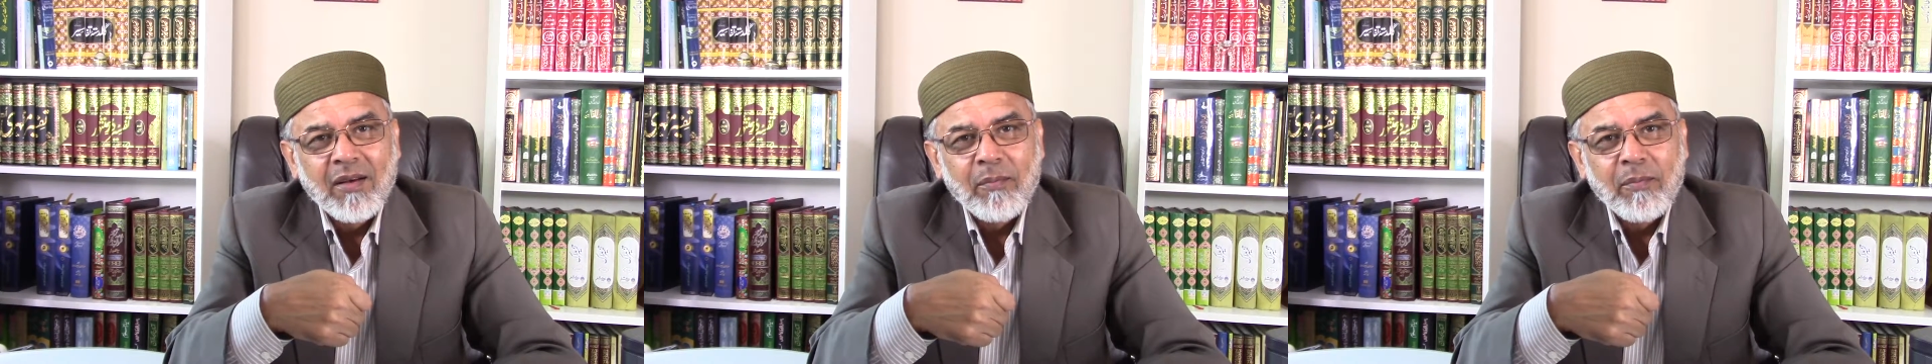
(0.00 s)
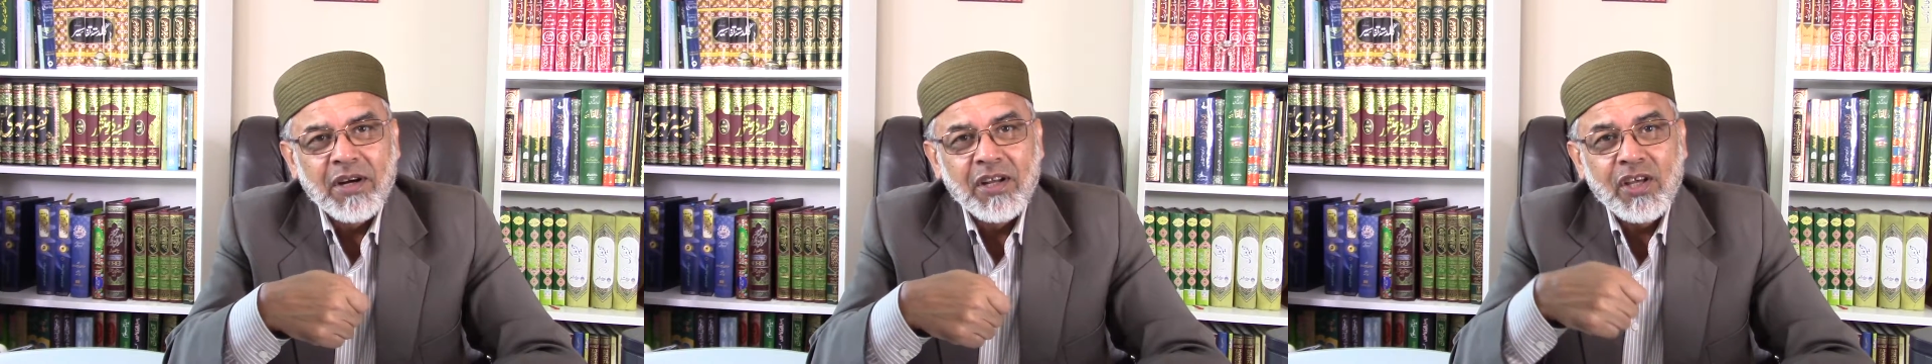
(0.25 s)

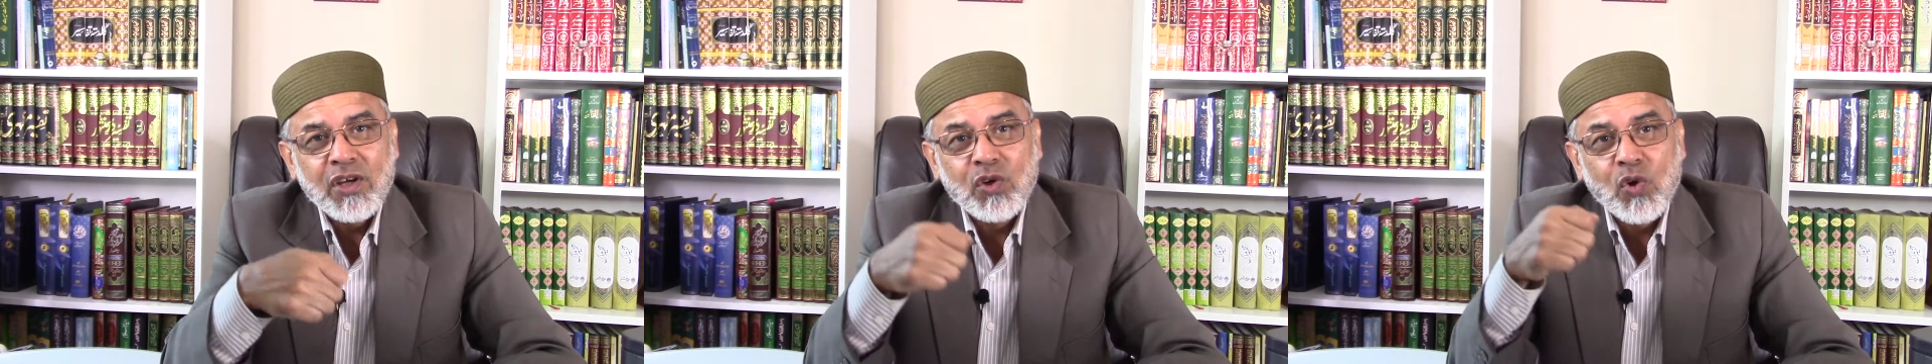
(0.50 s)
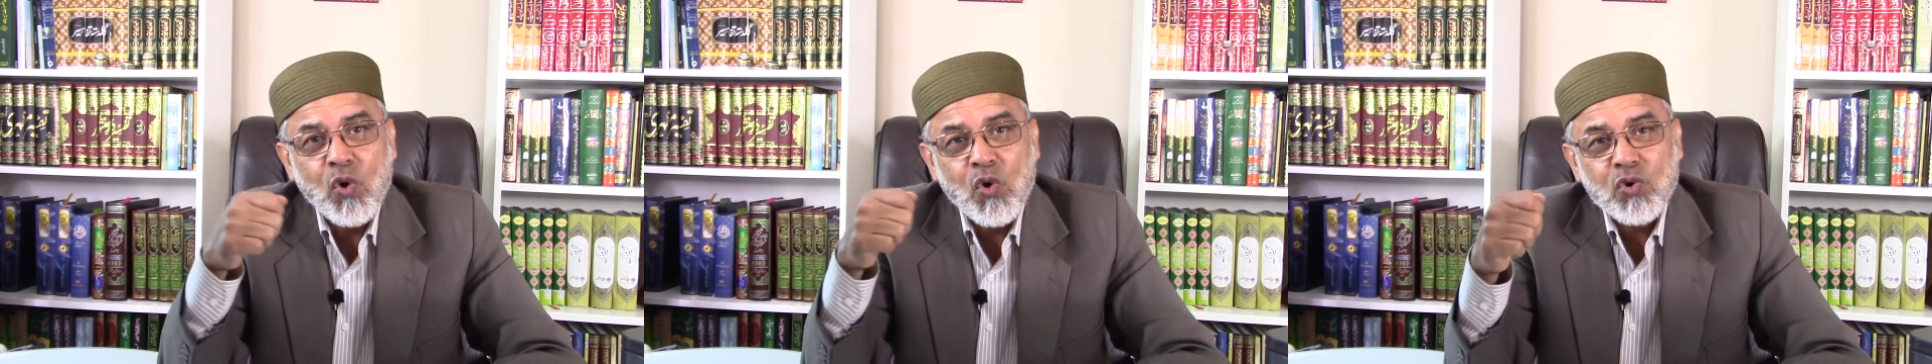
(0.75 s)
but he
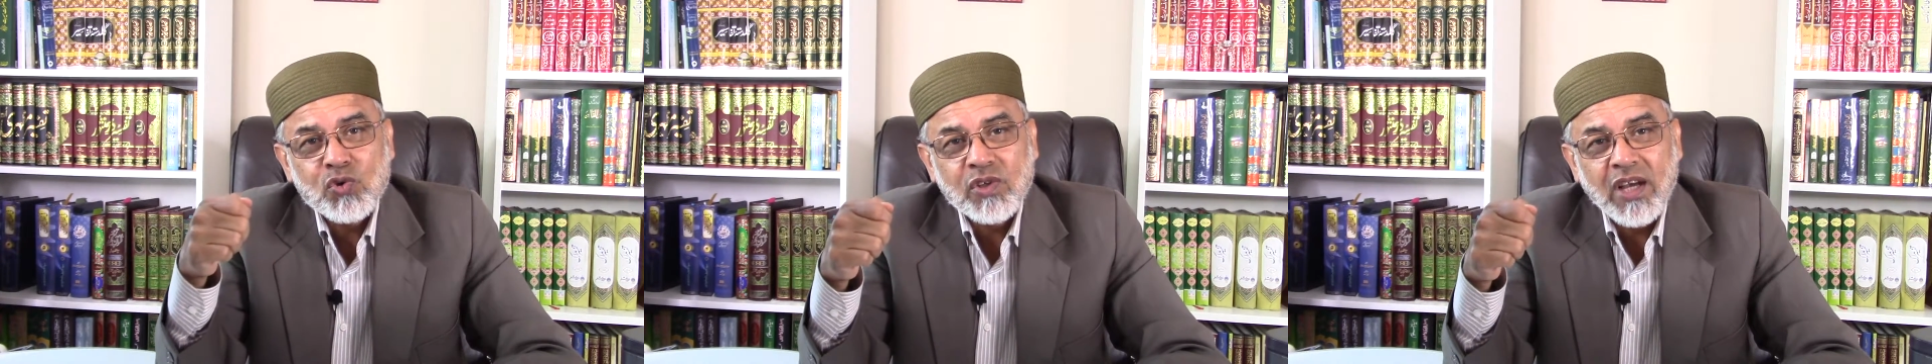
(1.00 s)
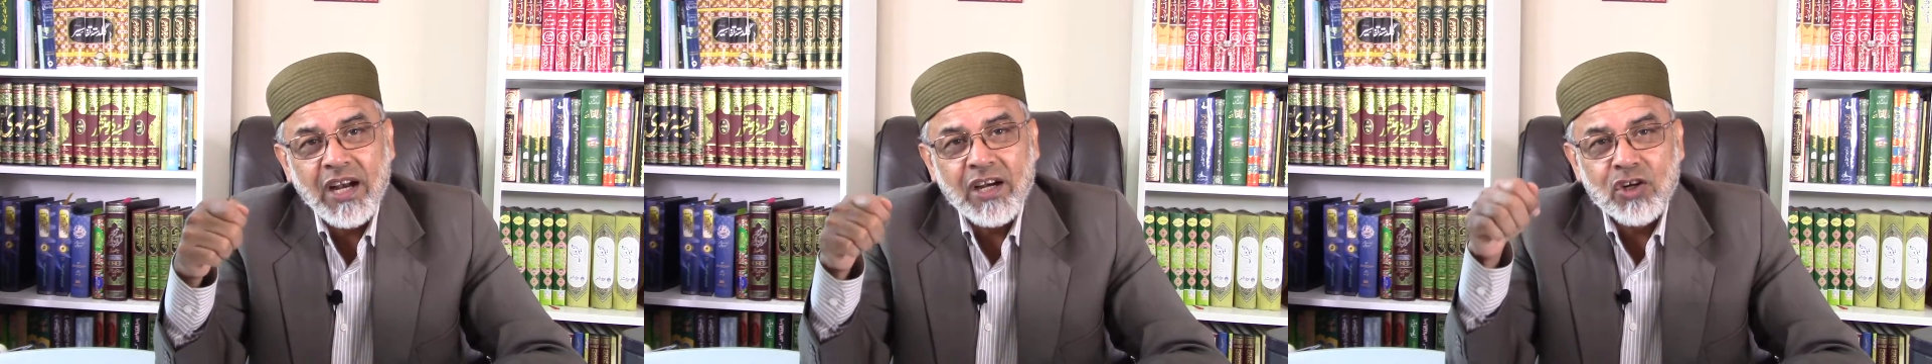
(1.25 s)
goes
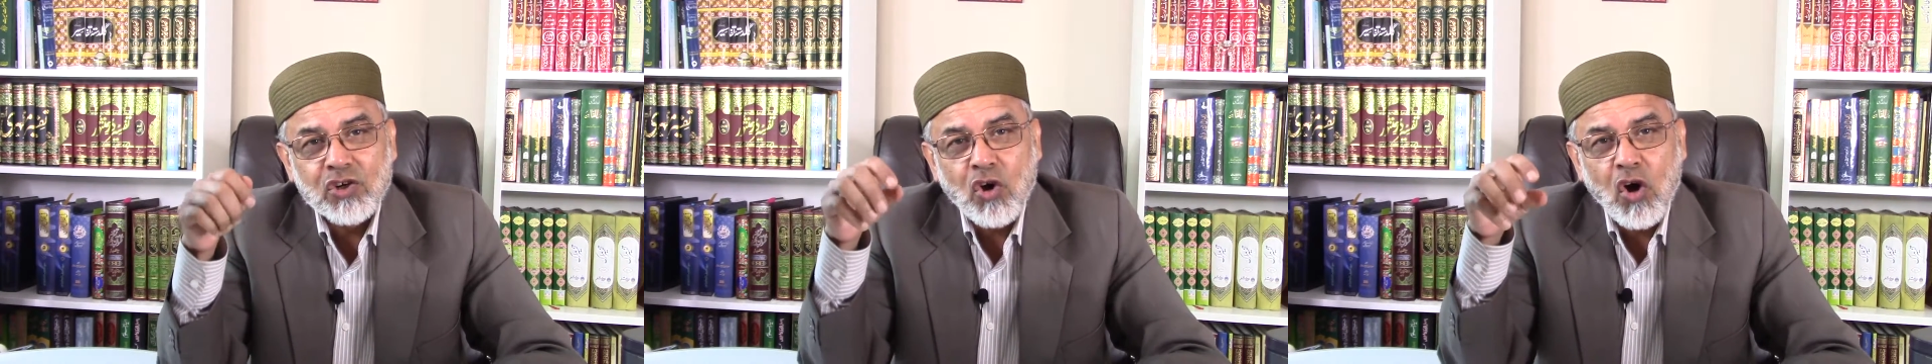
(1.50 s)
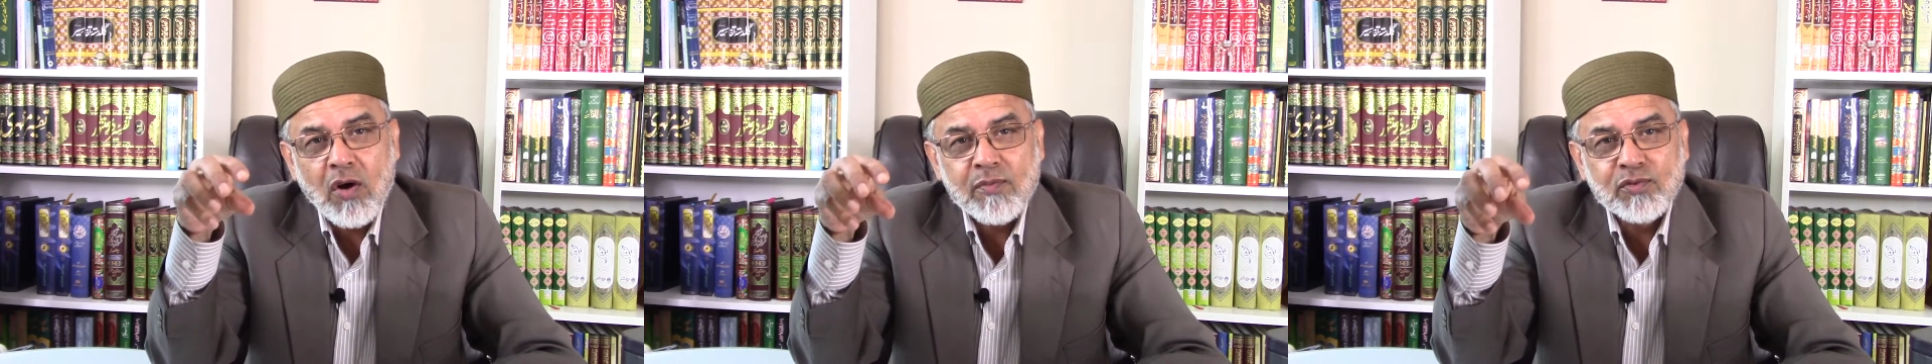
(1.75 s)
and
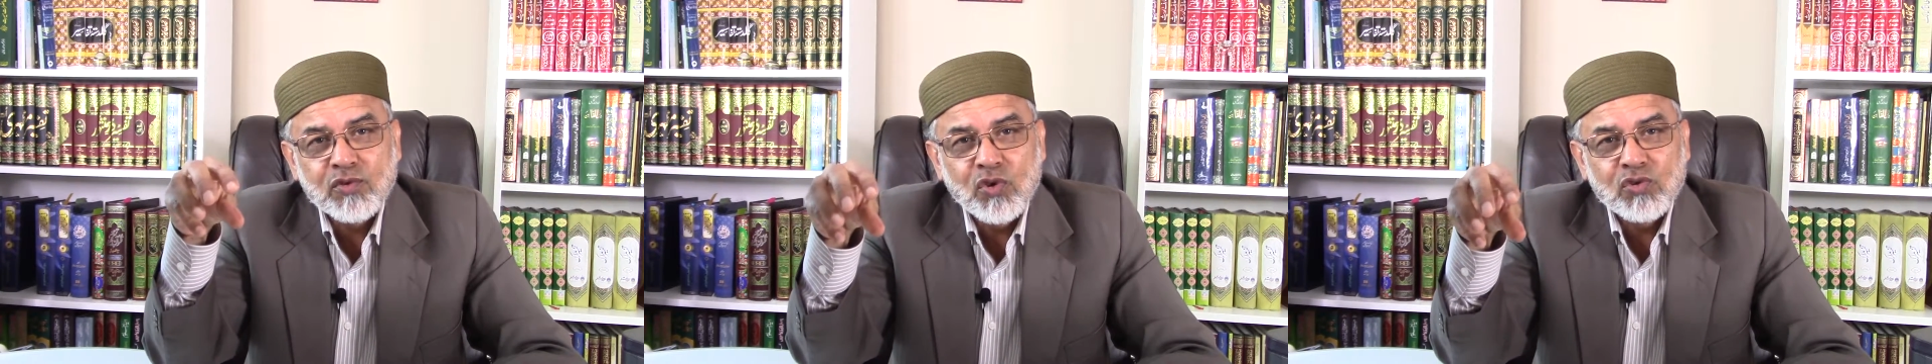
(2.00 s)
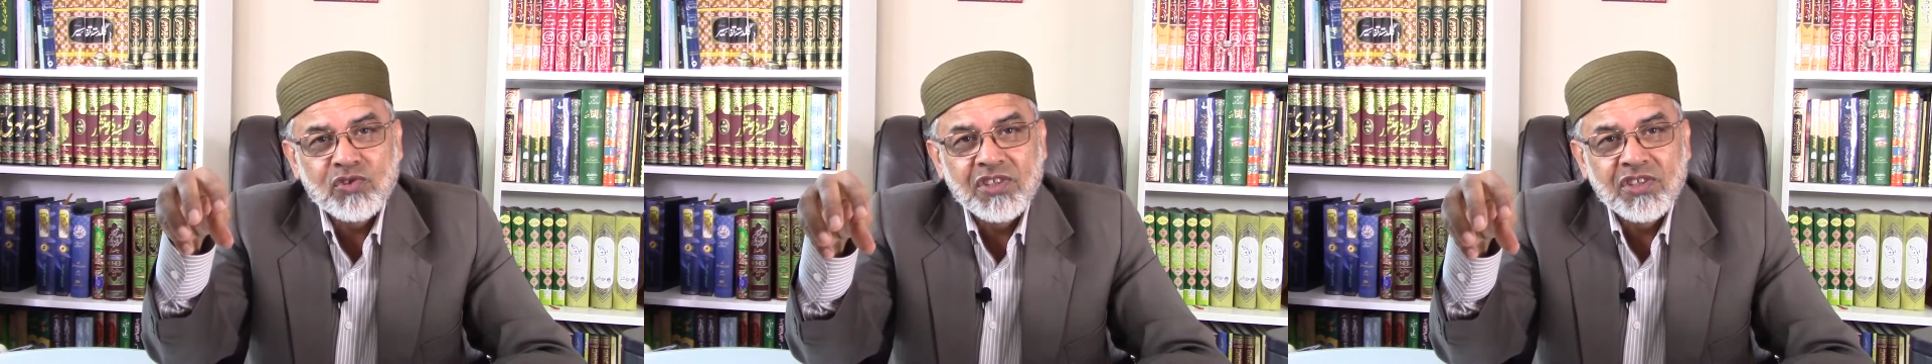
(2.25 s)
drops those